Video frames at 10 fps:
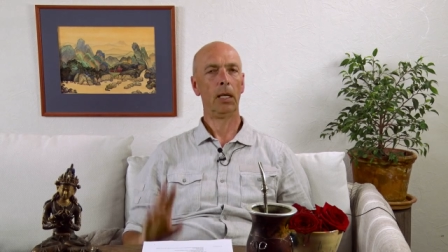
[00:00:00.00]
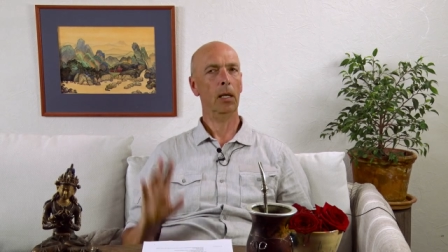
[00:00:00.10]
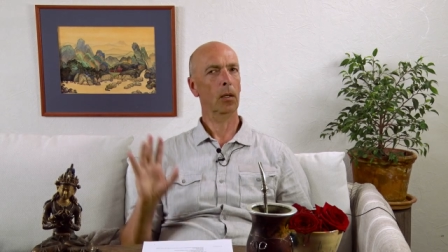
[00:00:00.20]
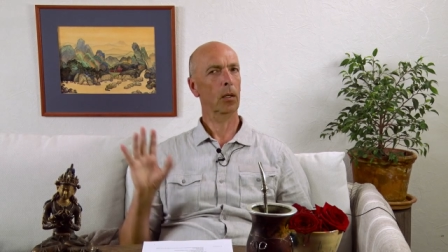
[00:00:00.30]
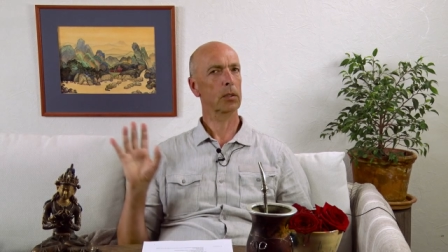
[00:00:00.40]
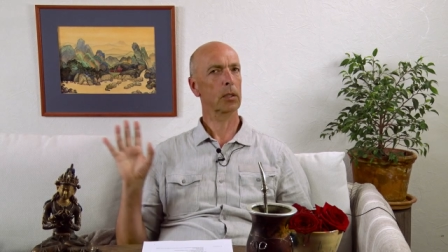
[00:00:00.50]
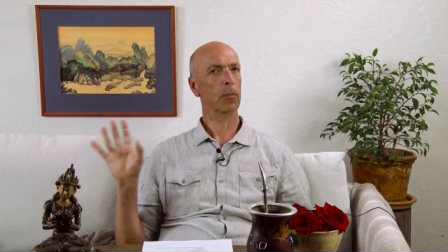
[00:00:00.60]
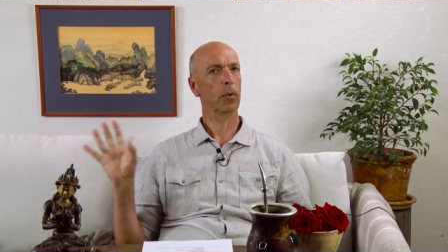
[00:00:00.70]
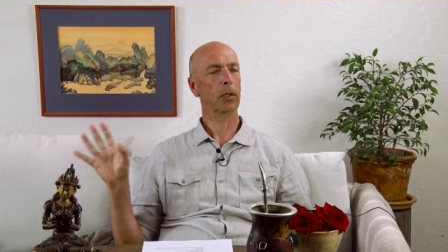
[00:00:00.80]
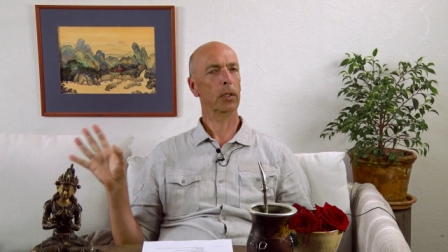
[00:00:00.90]
I heard some
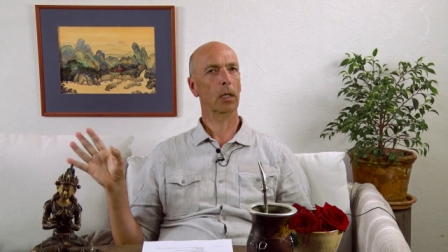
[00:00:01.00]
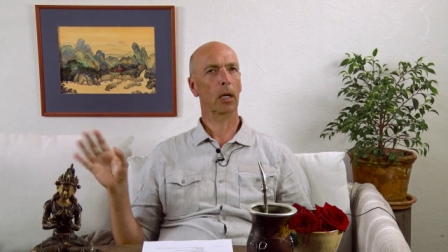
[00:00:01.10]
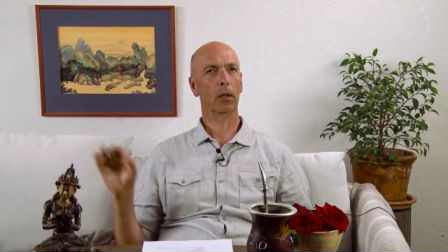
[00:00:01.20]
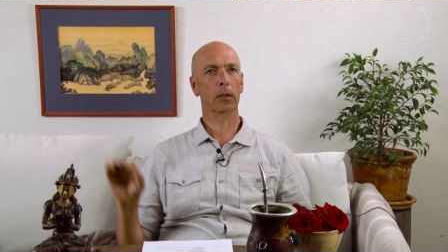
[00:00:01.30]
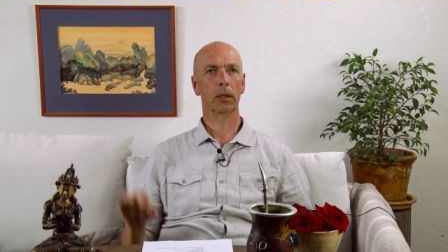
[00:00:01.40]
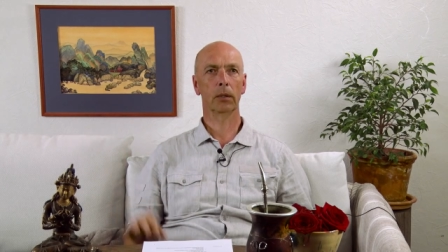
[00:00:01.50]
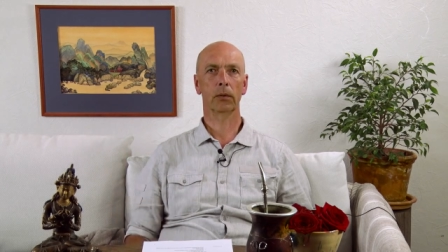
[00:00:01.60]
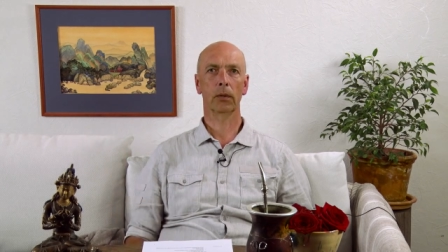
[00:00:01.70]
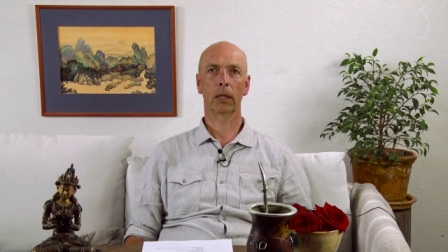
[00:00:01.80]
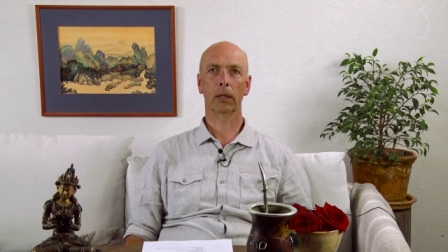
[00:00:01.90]
pointing out
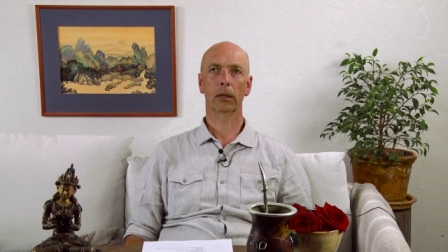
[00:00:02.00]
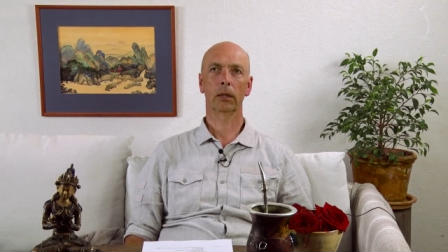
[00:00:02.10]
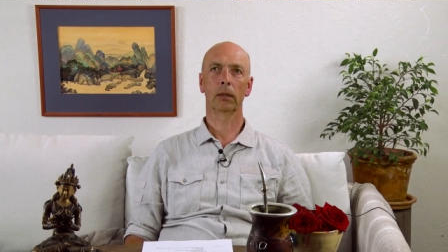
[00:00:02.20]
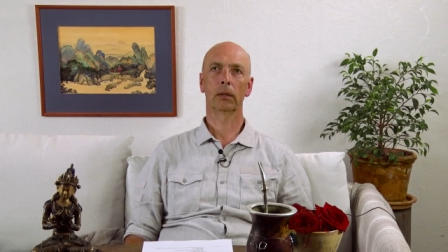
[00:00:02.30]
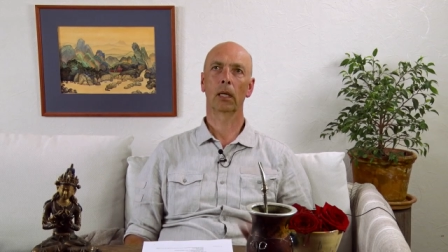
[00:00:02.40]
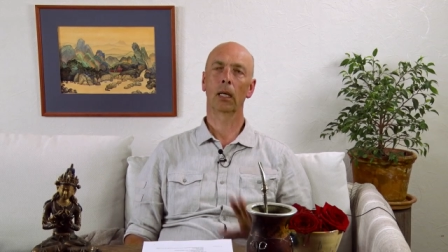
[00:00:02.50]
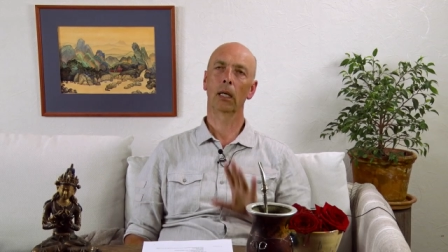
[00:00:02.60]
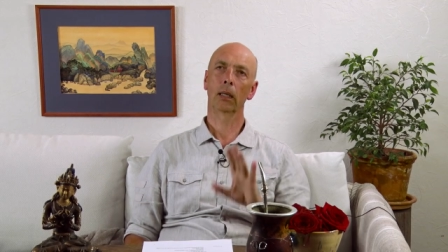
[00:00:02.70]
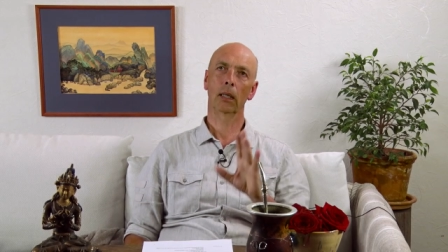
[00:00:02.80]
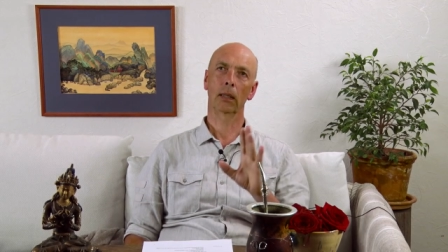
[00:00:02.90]
instructions.
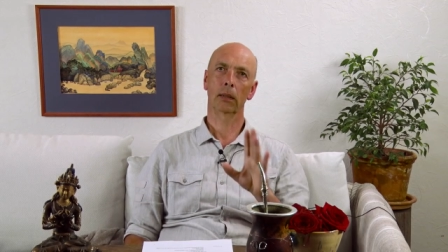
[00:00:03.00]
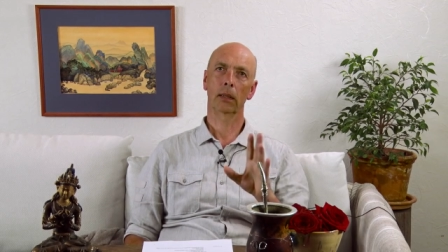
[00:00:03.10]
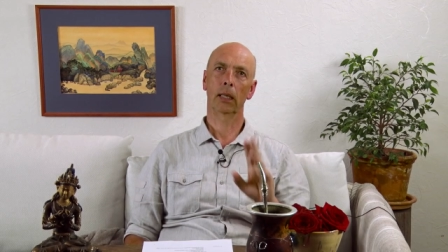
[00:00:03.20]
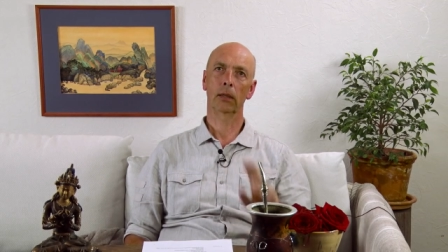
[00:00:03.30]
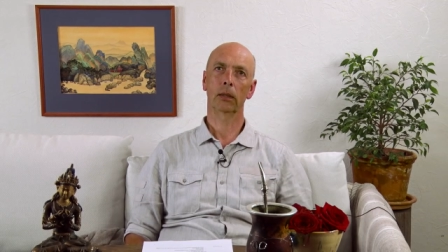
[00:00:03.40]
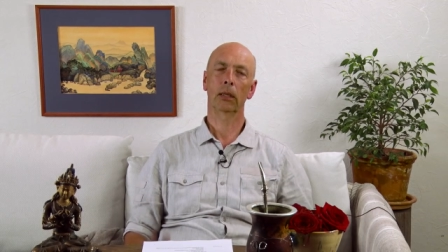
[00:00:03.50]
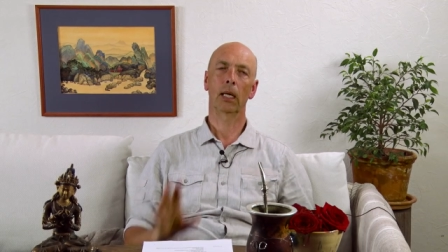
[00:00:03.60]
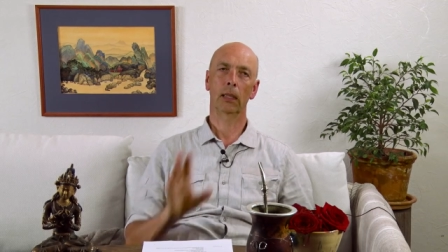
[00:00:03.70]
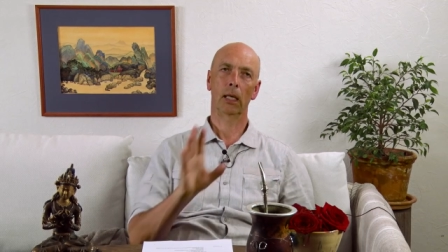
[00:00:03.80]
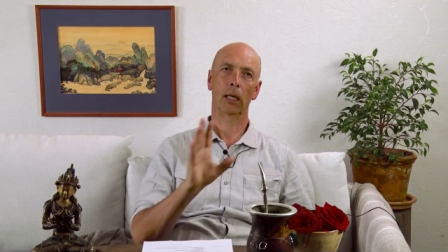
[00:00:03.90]
Yes, and actually
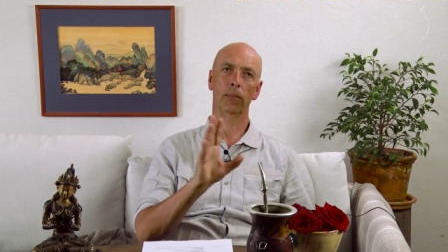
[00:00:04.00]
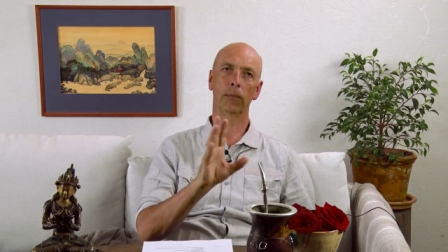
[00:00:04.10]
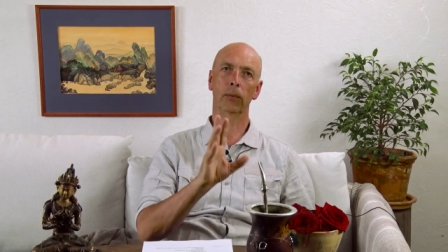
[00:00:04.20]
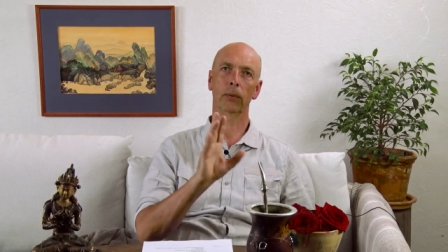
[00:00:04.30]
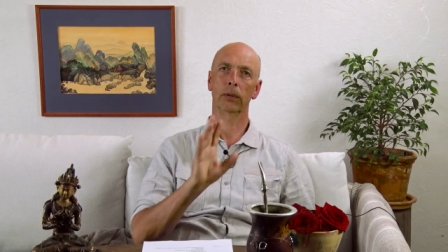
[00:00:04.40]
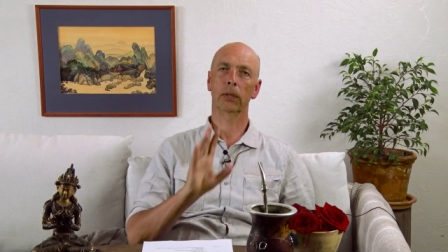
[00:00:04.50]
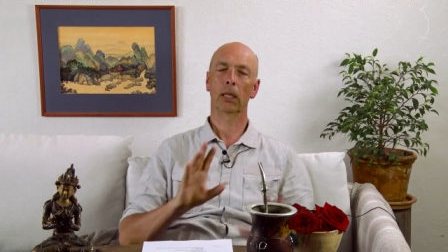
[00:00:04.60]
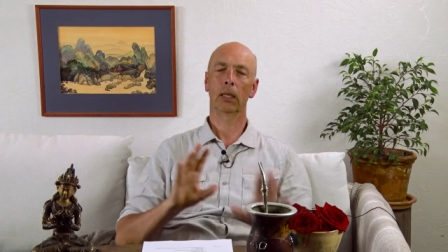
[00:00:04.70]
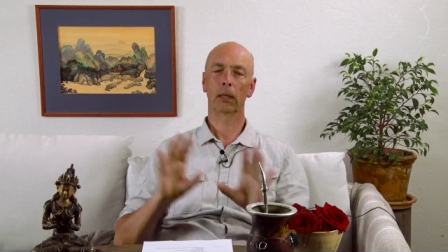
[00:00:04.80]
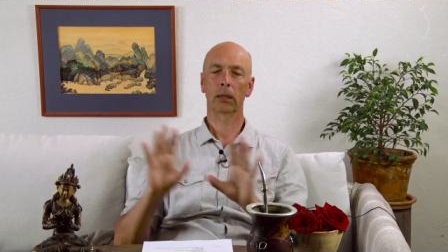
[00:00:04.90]
that helped me with
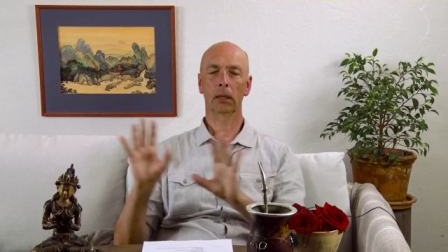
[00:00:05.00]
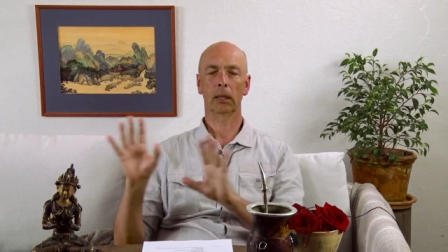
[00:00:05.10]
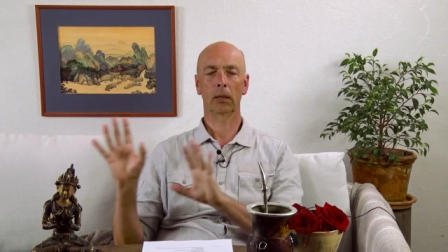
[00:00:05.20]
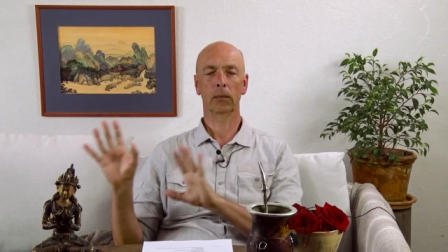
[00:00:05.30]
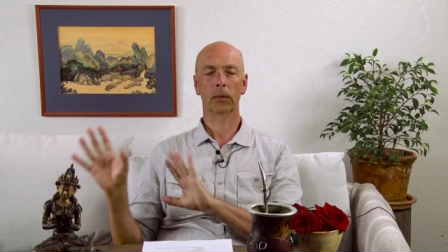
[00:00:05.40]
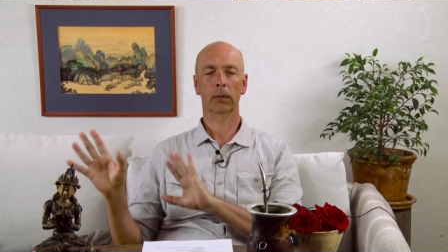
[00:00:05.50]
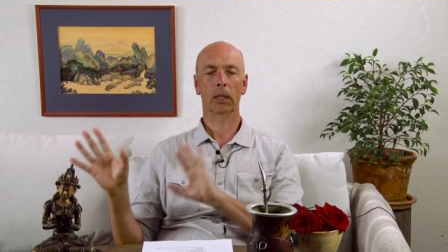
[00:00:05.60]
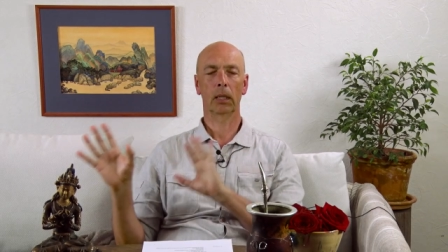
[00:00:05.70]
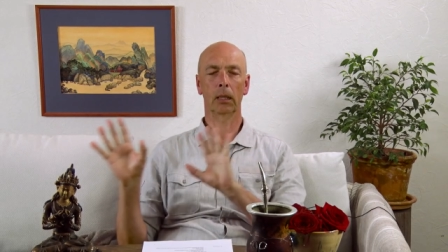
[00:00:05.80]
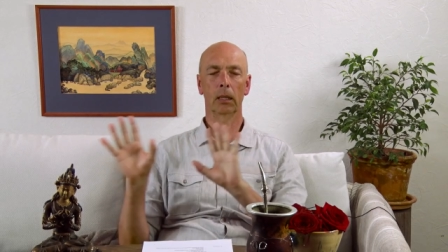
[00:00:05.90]
that, and that with
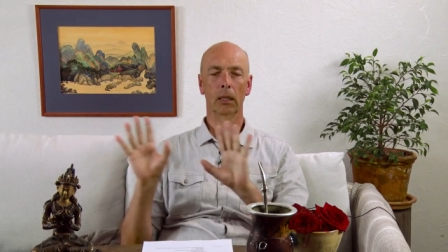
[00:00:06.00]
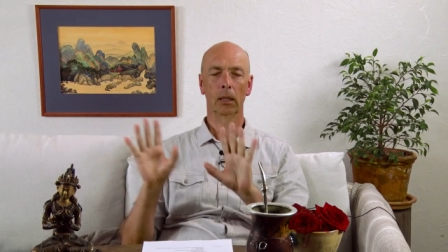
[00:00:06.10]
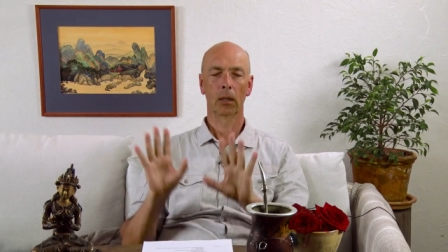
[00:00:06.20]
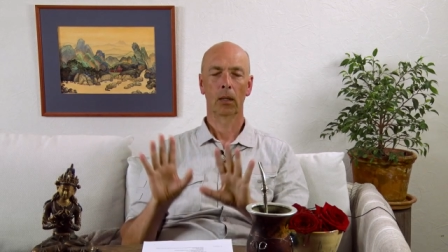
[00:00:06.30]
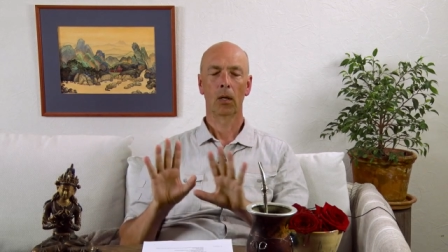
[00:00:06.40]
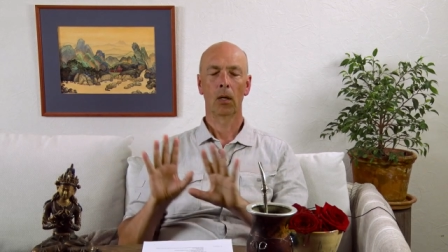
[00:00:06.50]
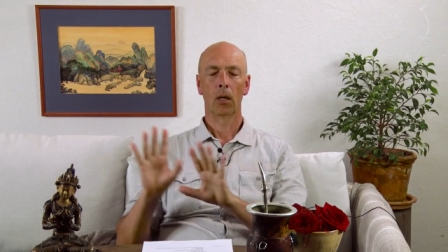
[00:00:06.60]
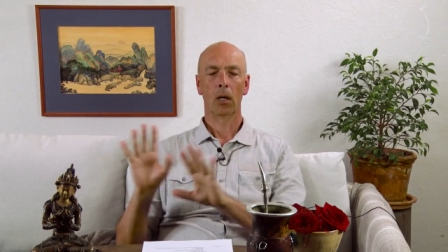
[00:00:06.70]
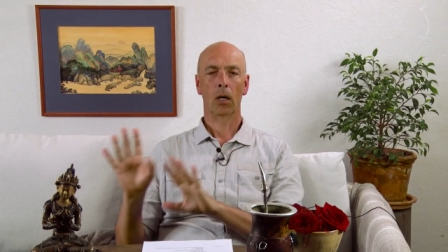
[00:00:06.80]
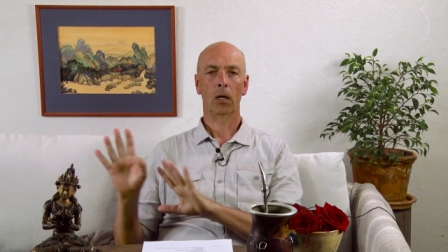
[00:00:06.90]
that, and
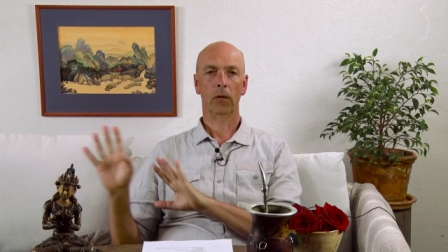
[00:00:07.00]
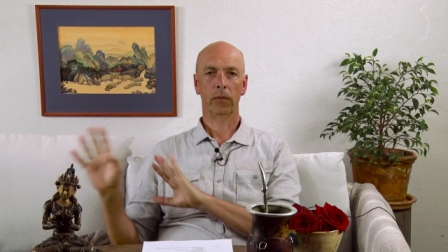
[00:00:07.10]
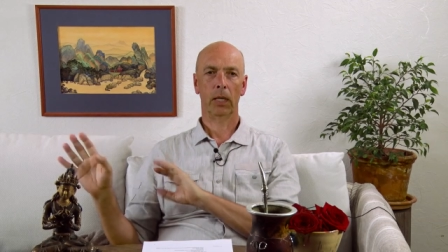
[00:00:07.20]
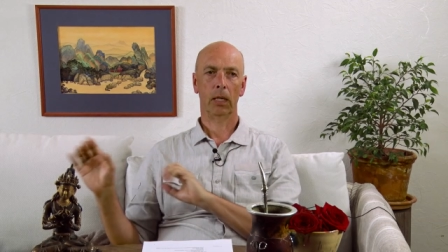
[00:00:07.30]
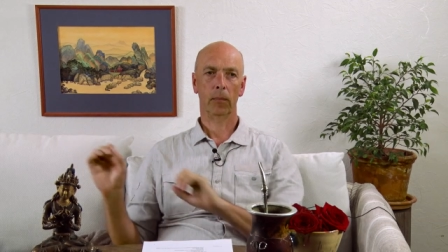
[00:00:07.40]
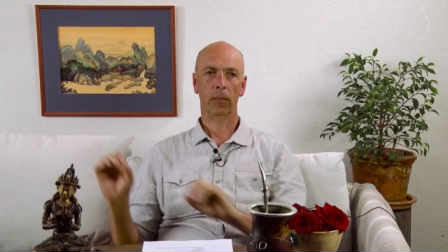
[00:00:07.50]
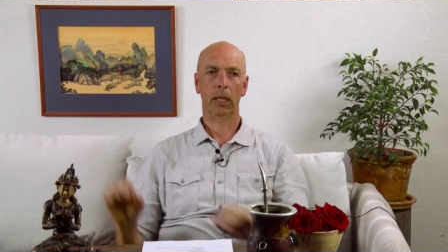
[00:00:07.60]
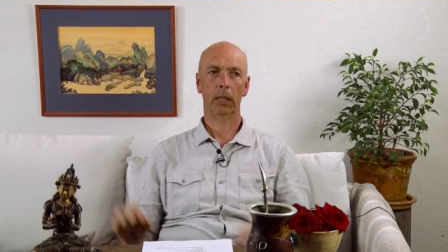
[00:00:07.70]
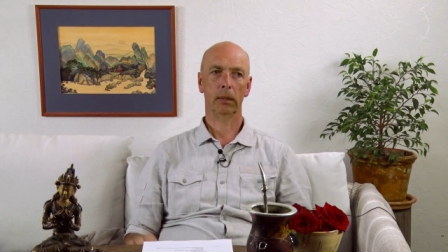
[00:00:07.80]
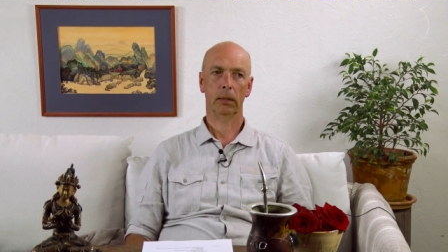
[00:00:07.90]
all of that
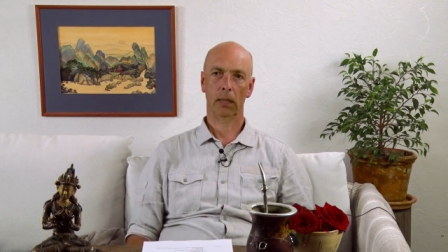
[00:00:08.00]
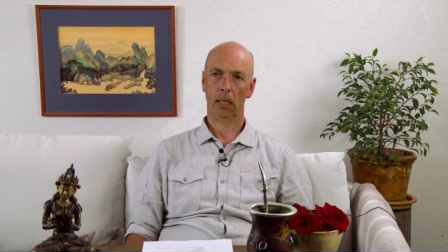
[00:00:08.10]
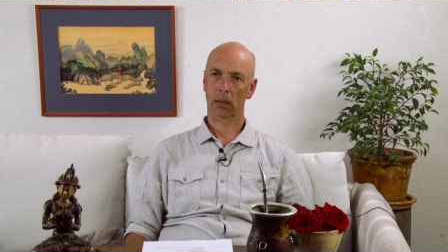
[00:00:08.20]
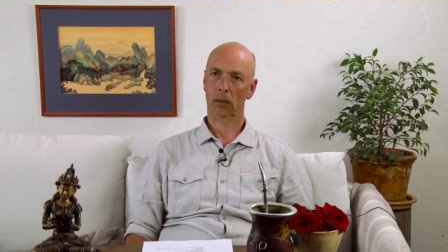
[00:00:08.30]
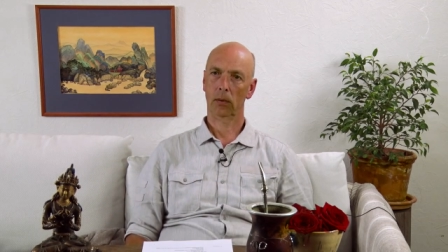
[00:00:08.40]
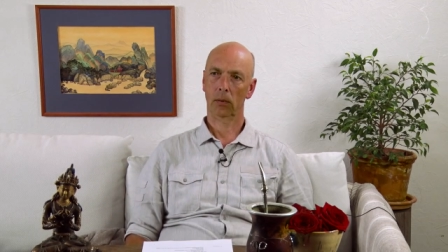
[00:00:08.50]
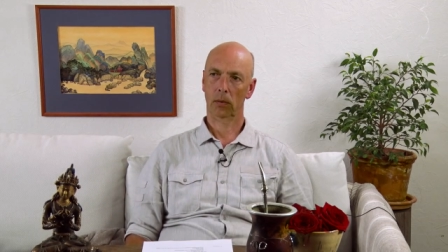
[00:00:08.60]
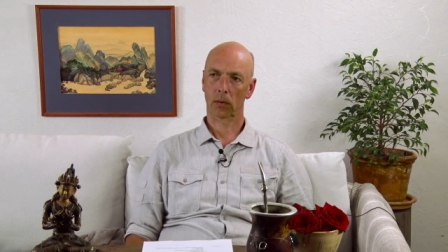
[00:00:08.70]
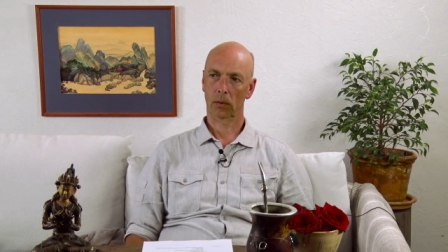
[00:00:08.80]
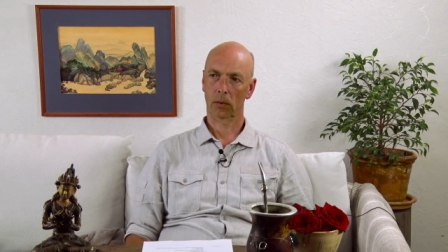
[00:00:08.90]
makes sense to you.